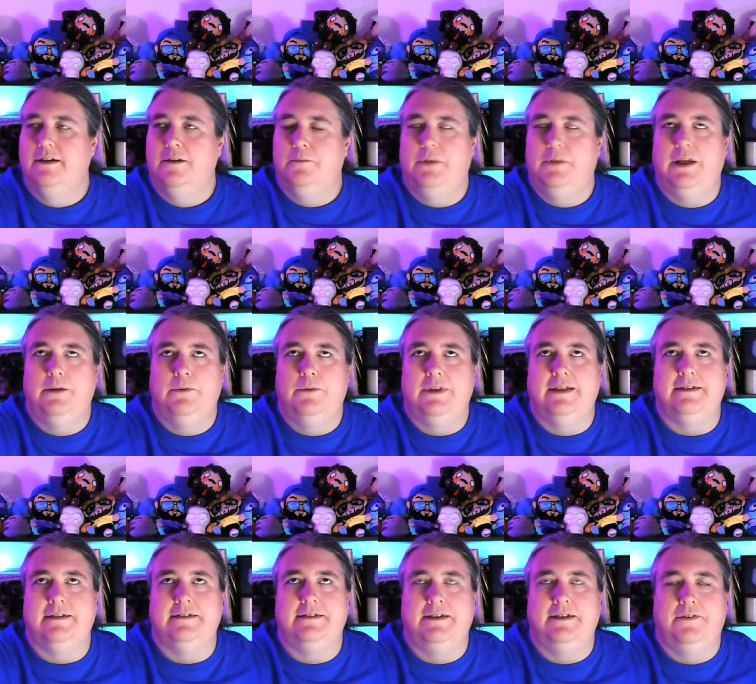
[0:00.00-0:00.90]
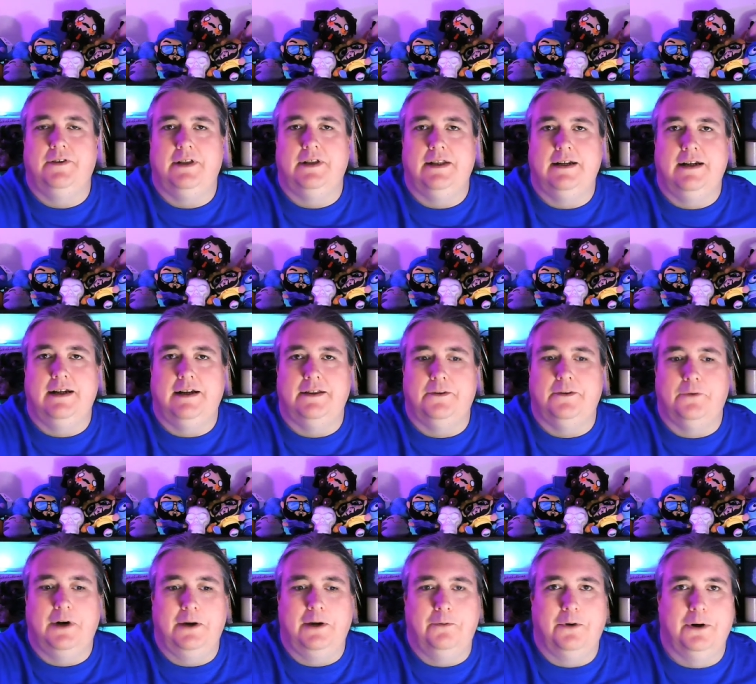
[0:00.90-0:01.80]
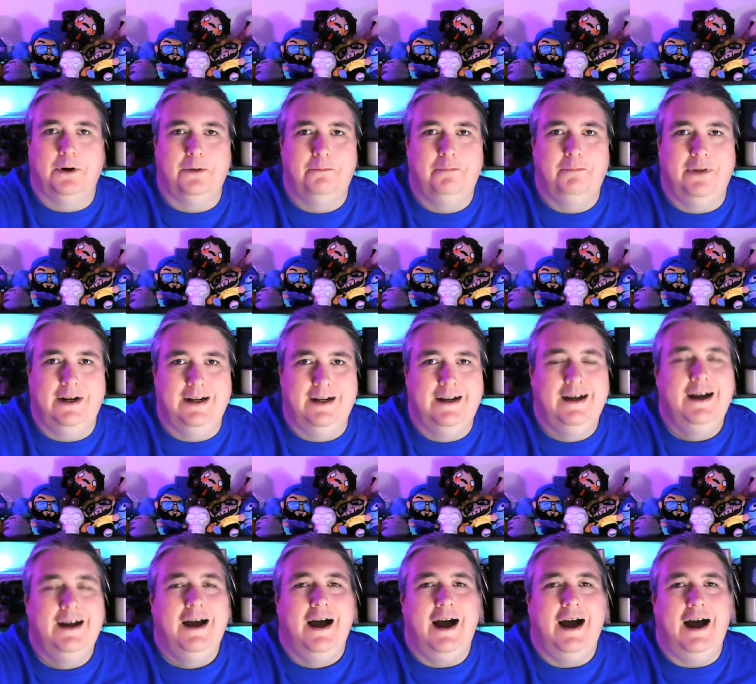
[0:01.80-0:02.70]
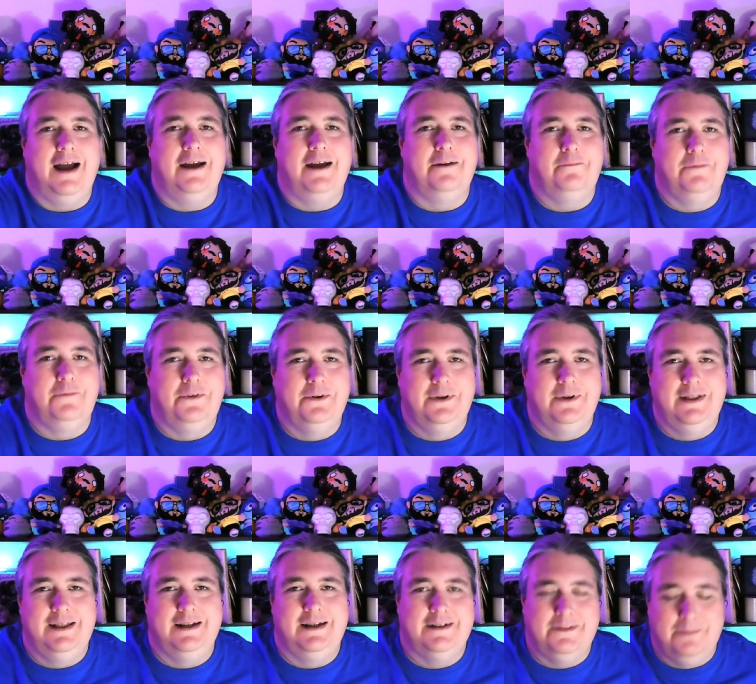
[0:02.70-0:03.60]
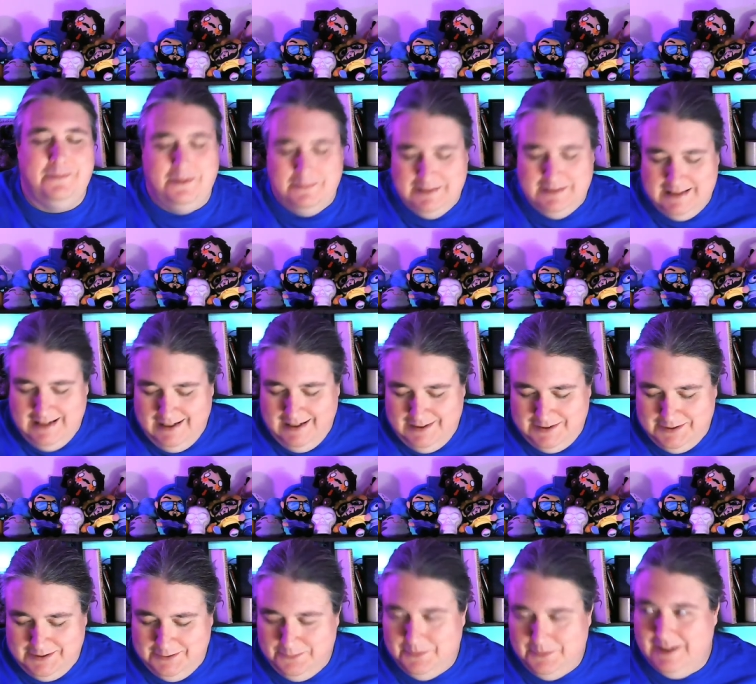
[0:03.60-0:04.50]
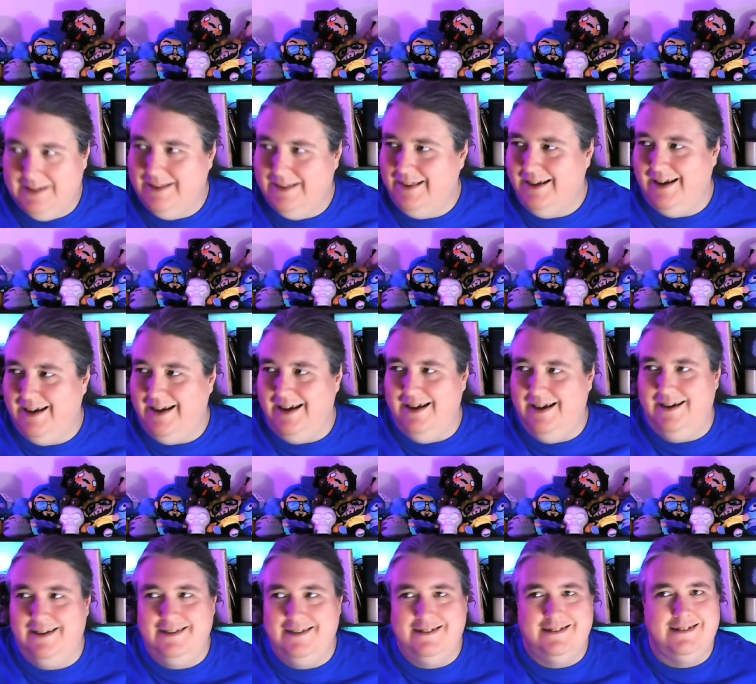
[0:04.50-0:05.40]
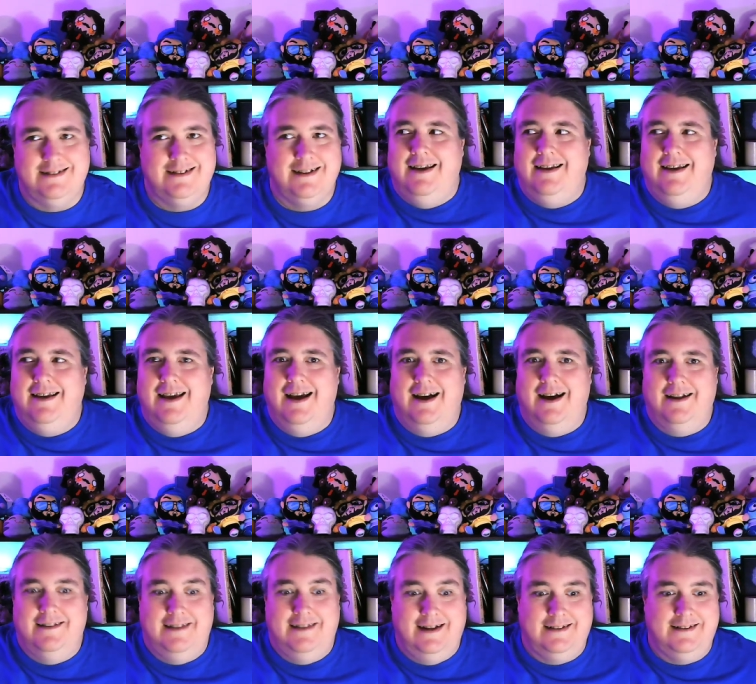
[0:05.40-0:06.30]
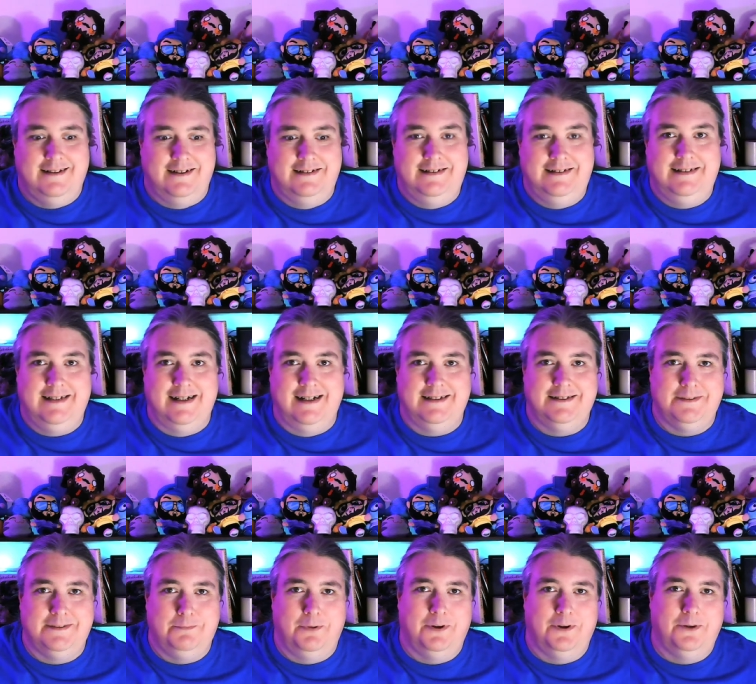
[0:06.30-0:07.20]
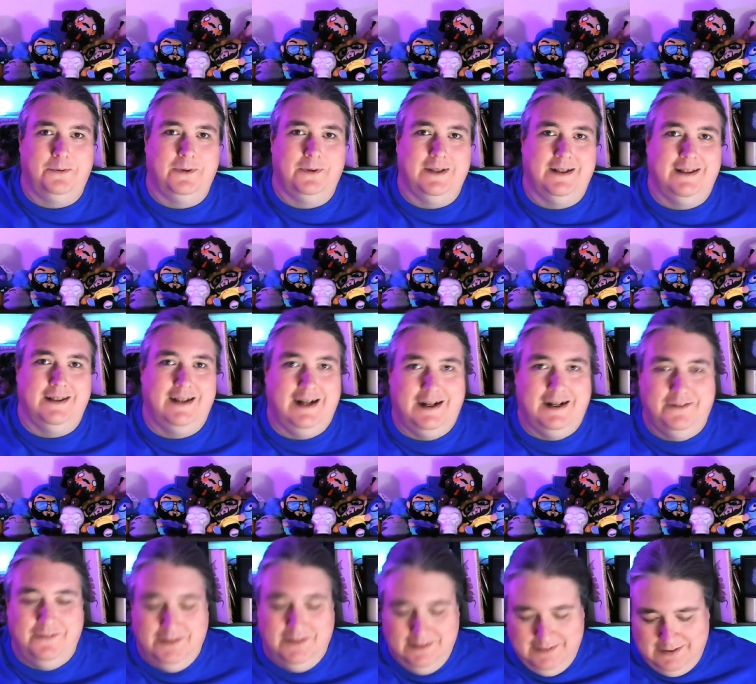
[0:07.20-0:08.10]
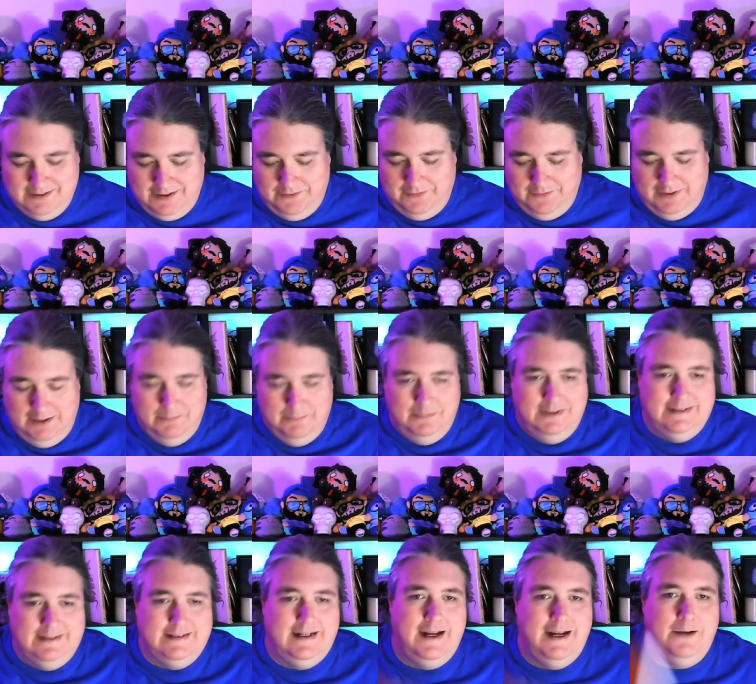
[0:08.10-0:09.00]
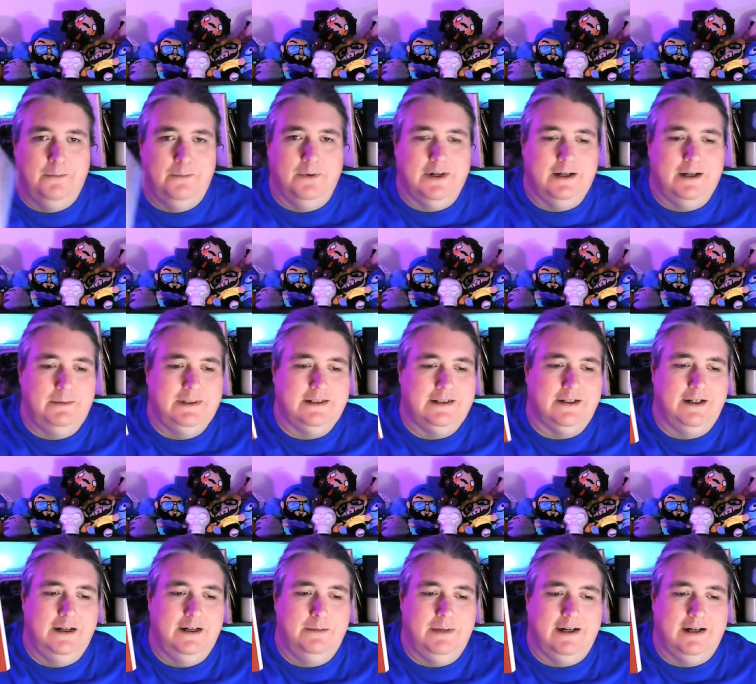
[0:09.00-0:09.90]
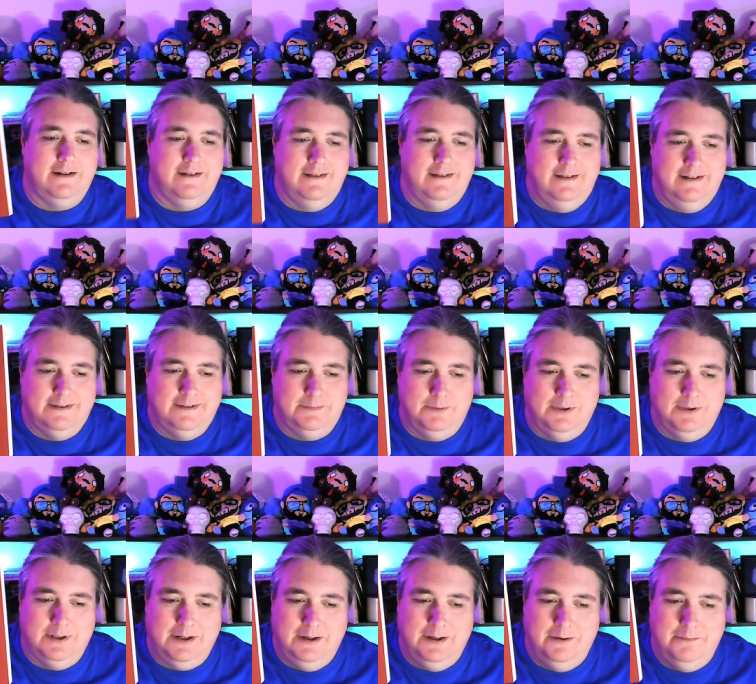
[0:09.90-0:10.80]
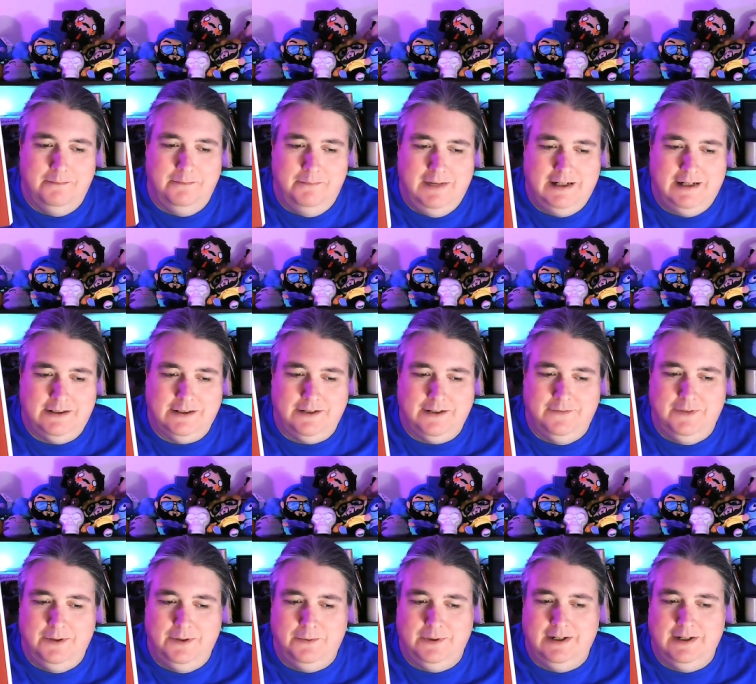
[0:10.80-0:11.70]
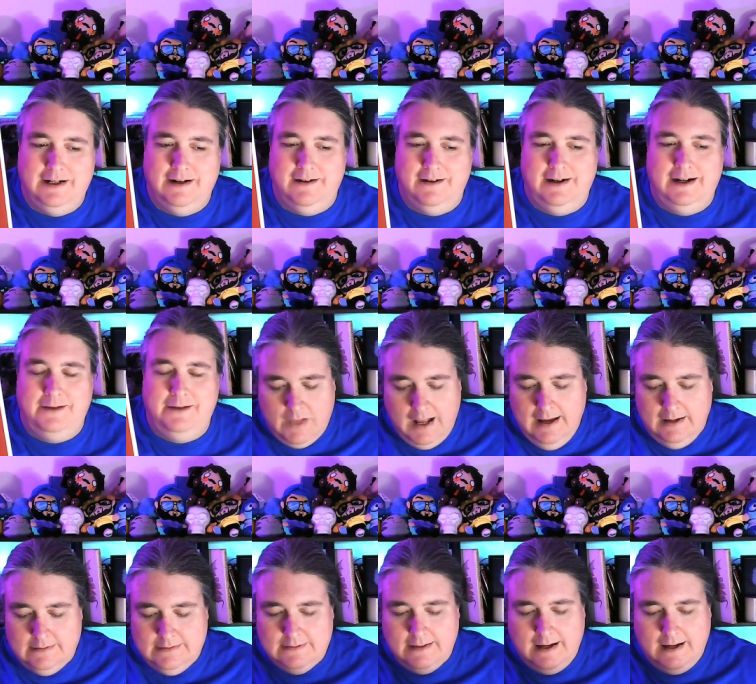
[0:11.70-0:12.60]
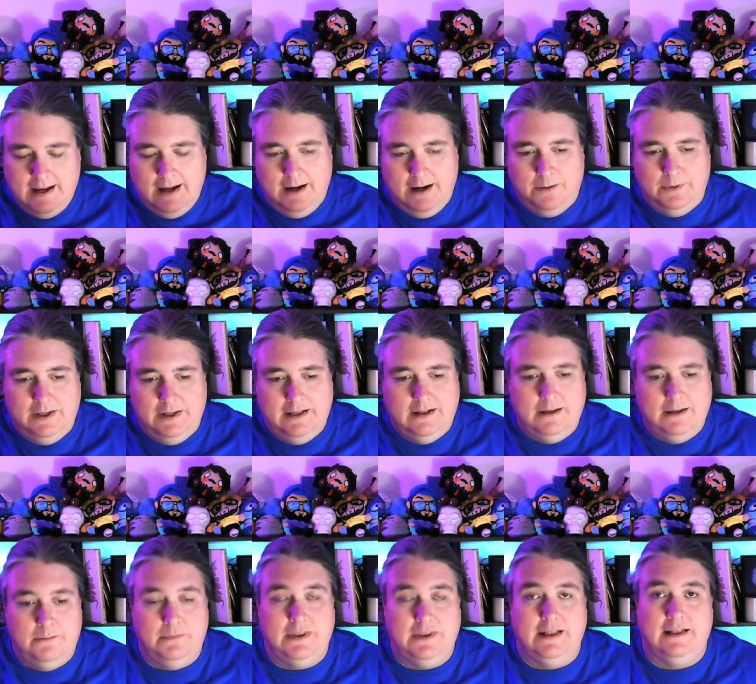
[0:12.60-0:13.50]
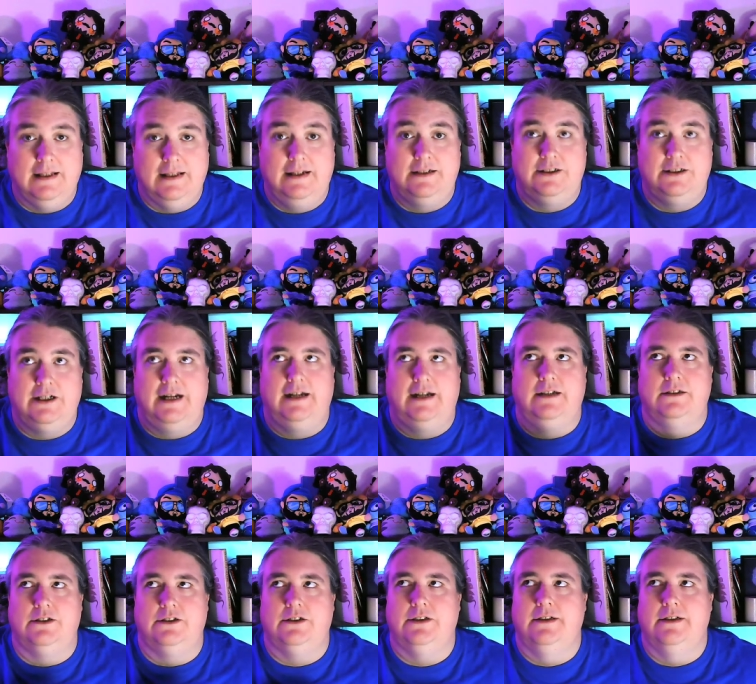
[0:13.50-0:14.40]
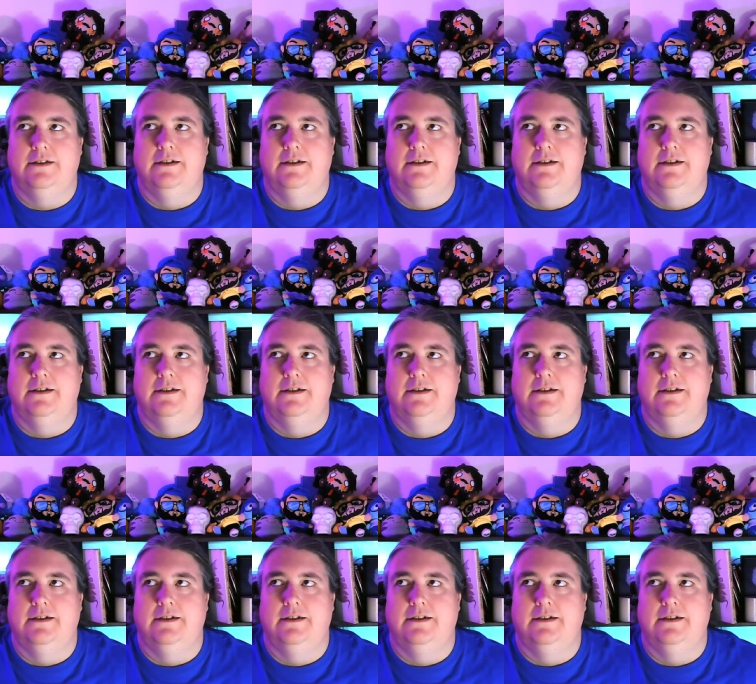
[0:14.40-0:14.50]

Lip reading: playing with is definitely not the right word, but I am doing the experimentation with, and yeah, that's a dense book with a lot of good stuff in it. But today we're going to be talking about this book, Magic of the Ordinary, and how it completely changed